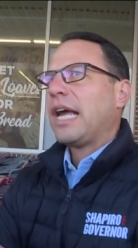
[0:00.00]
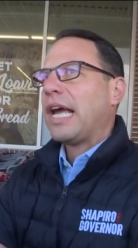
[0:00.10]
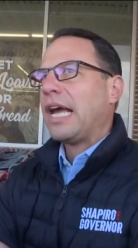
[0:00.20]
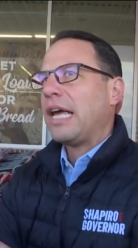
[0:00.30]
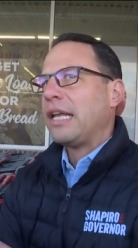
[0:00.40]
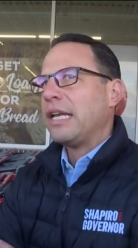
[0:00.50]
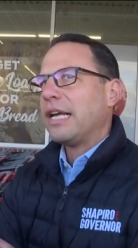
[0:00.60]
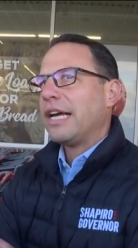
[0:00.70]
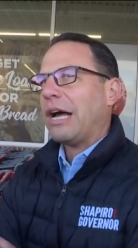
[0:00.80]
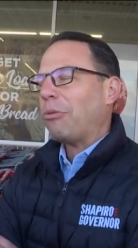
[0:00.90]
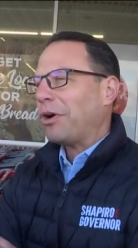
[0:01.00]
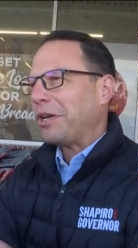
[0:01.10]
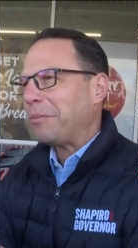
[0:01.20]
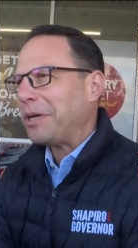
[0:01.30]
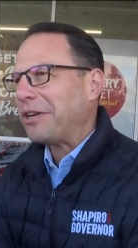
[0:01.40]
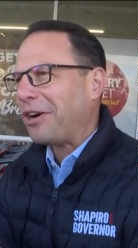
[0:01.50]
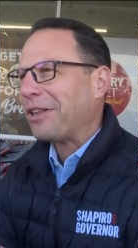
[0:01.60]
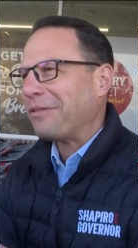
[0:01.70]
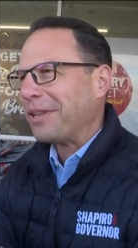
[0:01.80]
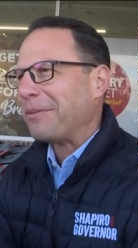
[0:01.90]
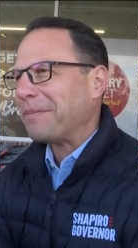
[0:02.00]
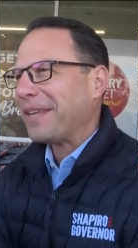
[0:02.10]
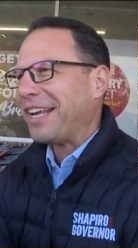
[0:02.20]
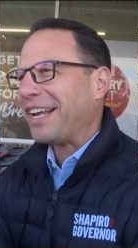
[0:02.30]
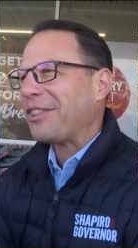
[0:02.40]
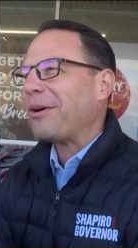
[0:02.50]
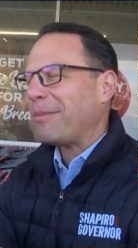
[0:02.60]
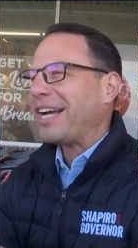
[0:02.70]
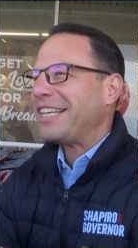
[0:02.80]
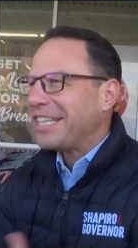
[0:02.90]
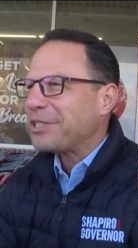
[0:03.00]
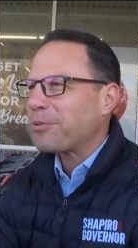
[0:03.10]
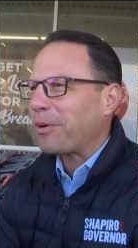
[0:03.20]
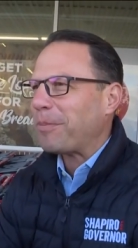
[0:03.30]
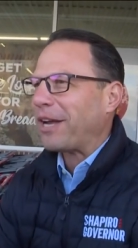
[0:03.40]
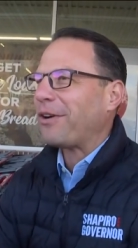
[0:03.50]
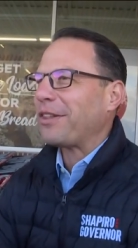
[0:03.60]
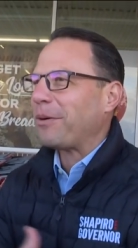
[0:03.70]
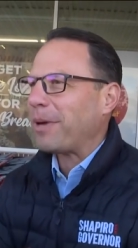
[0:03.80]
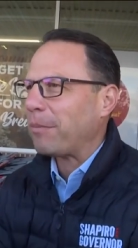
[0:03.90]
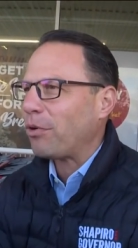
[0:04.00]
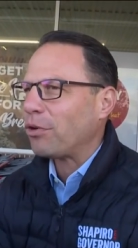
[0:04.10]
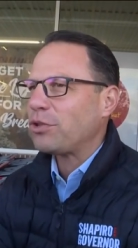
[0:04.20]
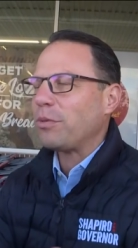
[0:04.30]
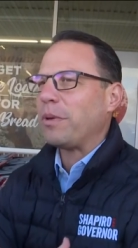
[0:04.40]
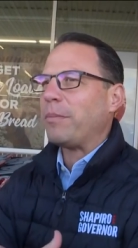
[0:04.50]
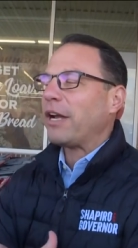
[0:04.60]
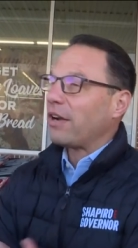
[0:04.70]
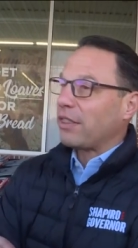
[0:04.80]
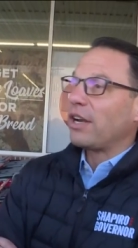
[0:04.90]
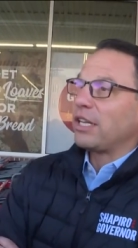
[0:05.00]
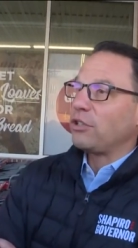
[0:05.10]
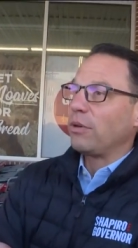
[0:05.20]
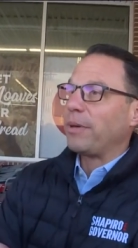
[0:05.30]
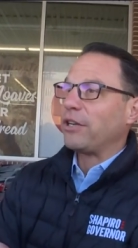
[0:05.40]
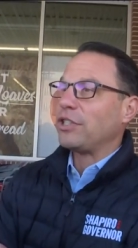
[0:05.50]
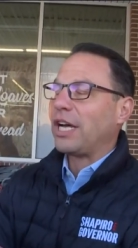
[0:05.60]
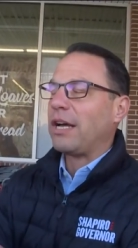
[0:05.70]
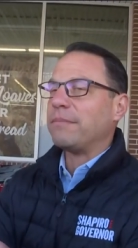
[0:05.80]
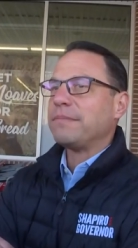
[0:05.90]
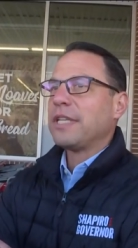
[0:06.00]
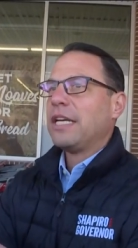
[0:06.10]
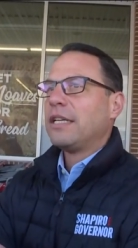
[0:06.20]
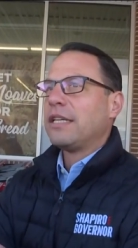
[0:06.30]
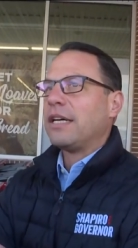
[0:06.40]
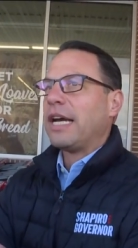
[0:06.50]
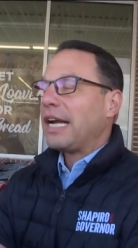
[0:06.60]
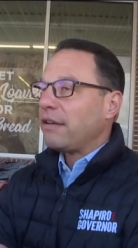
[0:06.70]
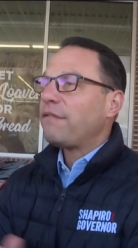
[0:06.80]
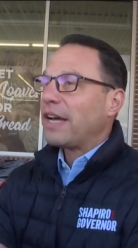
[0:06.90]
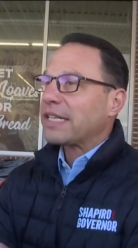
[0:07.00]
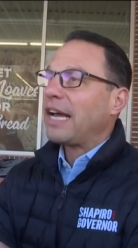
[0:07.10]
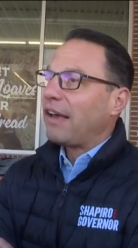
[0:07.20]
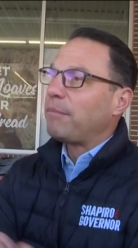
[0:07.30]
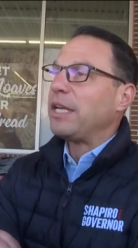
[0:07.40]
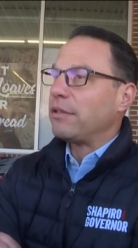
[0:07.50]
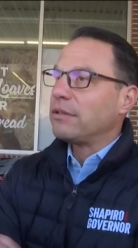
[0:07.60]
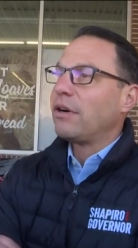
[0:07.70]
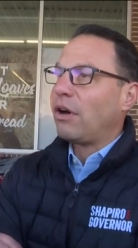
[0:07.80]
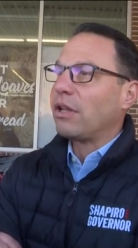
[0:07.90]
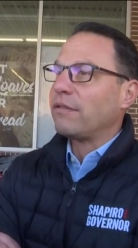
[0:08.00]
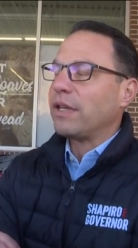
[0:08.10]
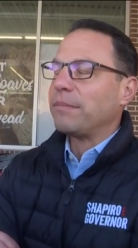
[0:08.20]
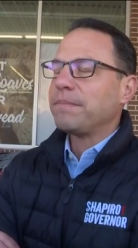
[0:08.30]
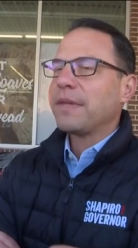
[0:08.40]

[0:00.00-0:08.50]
And I wanted to beat all of them. And I thought my ideas were better. I thought my approach would be better. I thought I'd do a better job. Uh, and in fact, I have beat all of them.